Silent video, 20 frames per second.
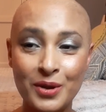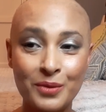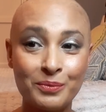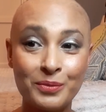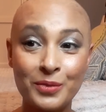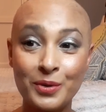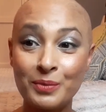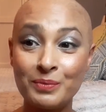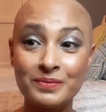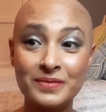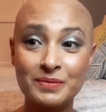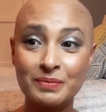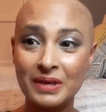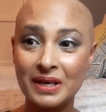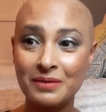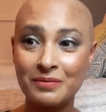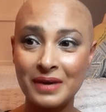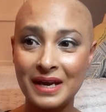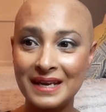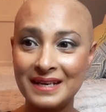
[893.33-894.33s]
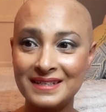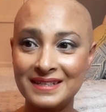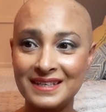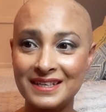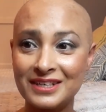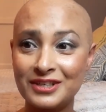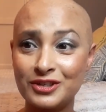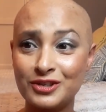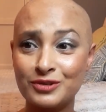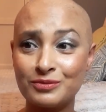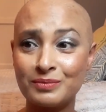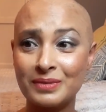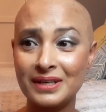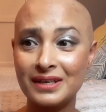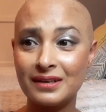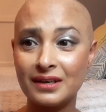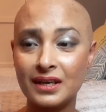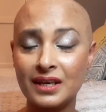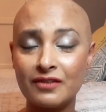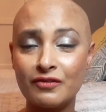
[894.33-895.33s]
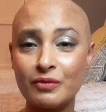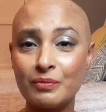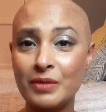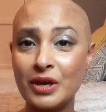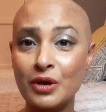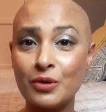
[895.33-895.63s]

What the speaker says: Mom's been amazing. She's been like giving me